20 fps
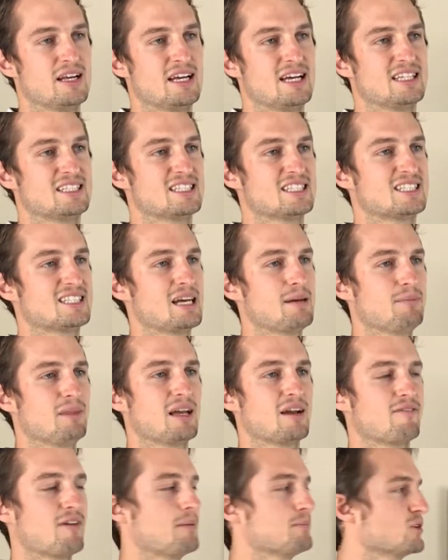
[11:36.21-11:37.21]
It's the same
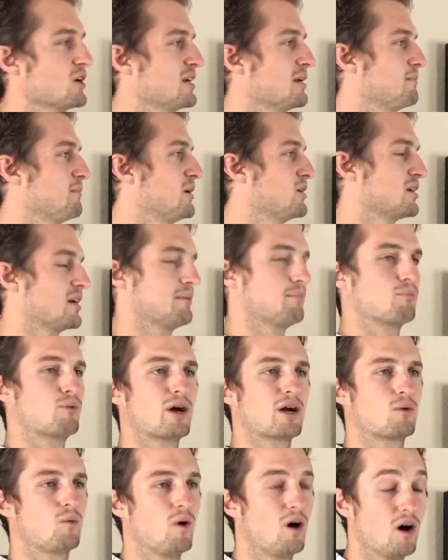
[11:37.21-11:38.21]
thing if I'm trying to build a
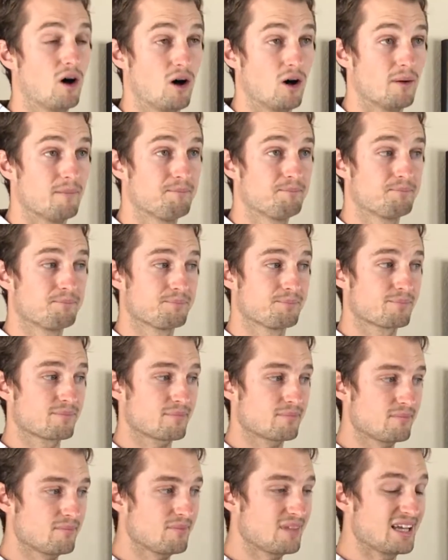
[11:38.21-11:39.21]
brick wall
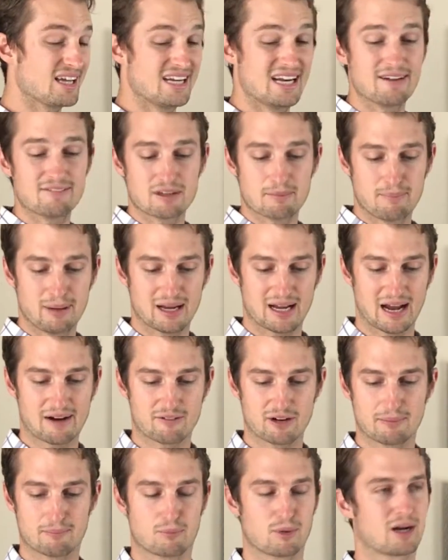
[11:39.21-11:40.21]
and I have to pick
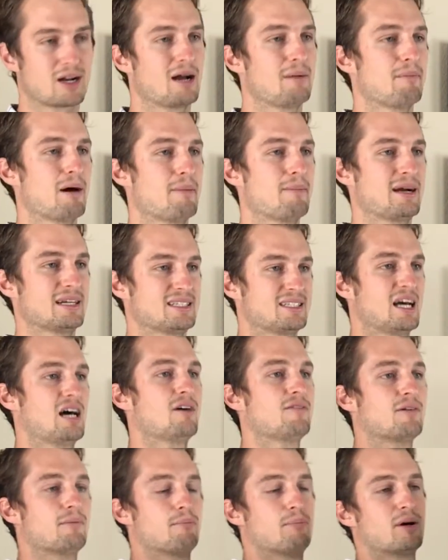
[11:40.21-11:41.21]
every brick up by
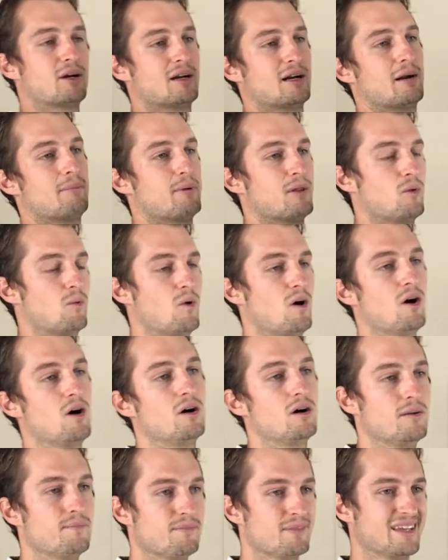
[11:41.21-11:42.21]
myself and put it up on the
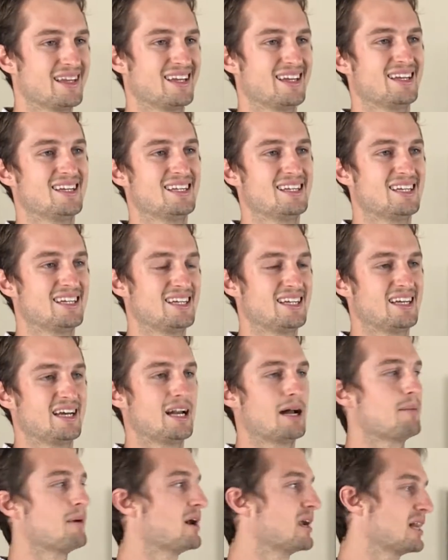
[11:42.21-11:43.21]
wall,
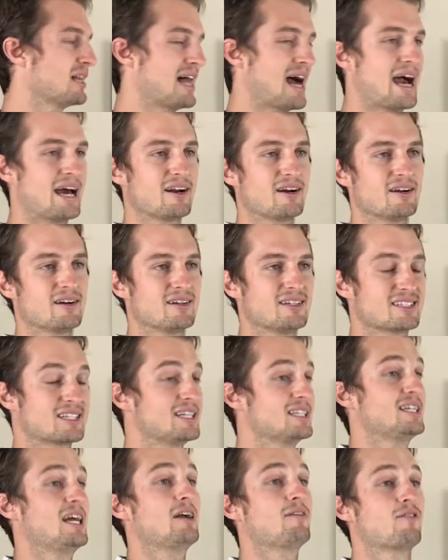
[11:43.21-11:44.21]
and I'm on a ladder, it's
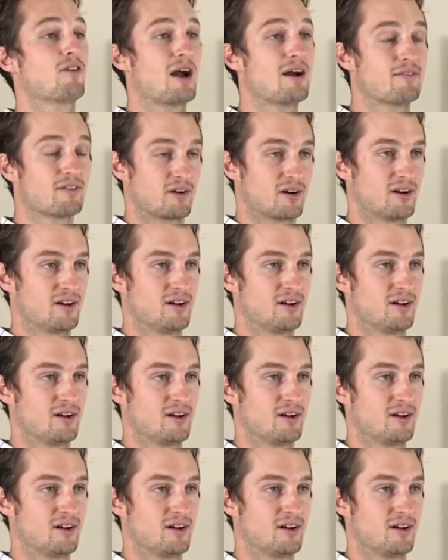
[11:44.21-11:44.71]
going to take forever.